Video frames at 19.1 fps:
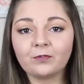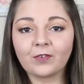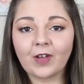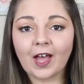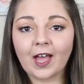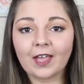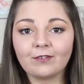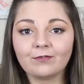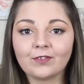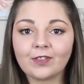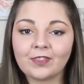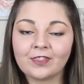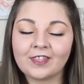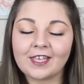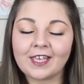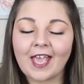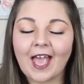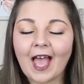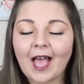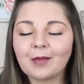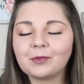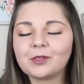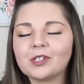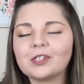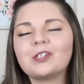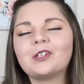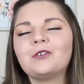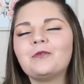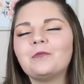5, the
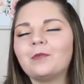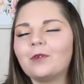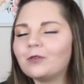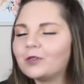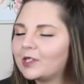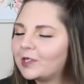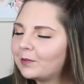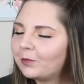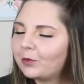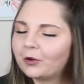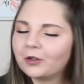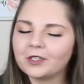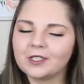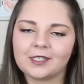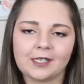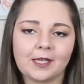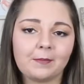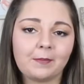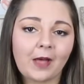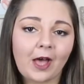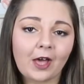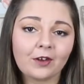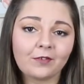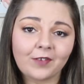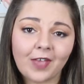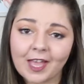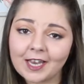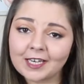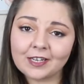absolute most important tip out
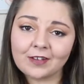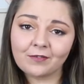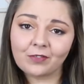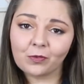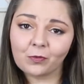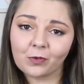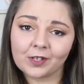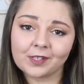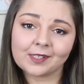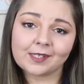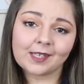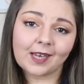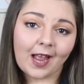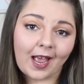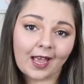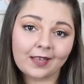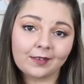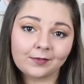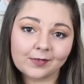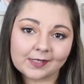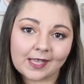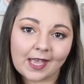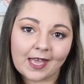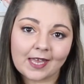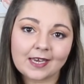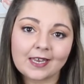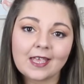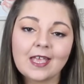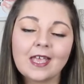of any of the ones that I've
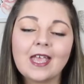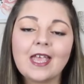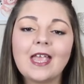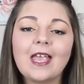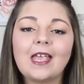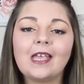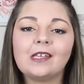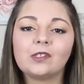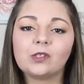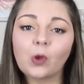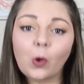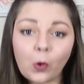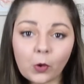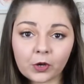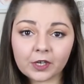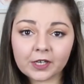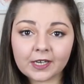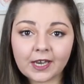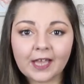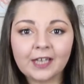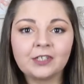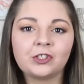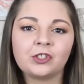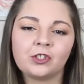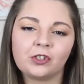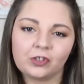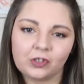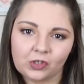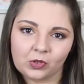said, is
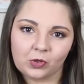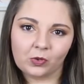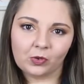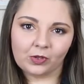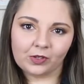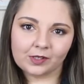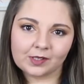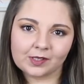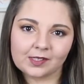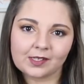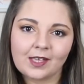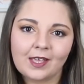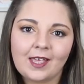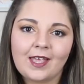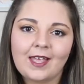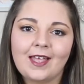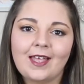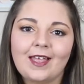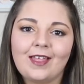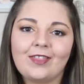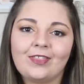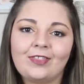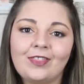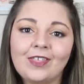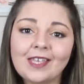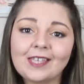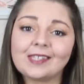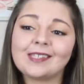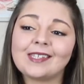organize your tools.
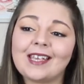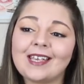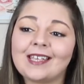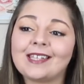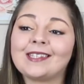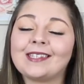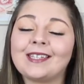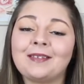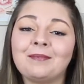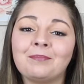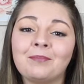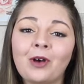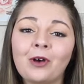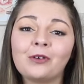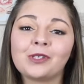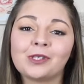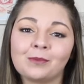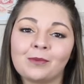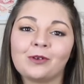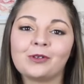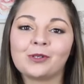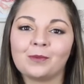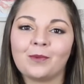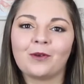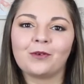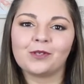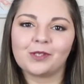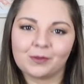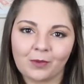This is the most
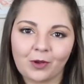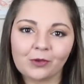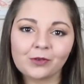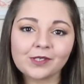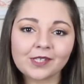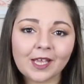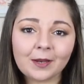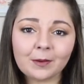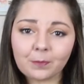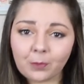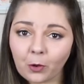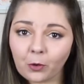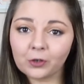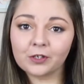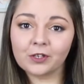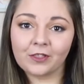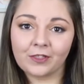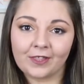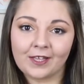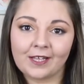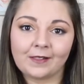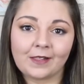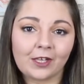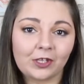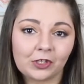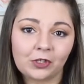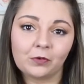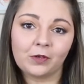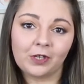important thing
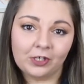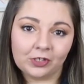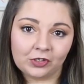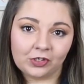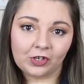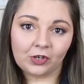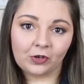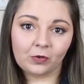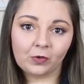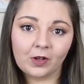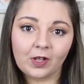that you can do.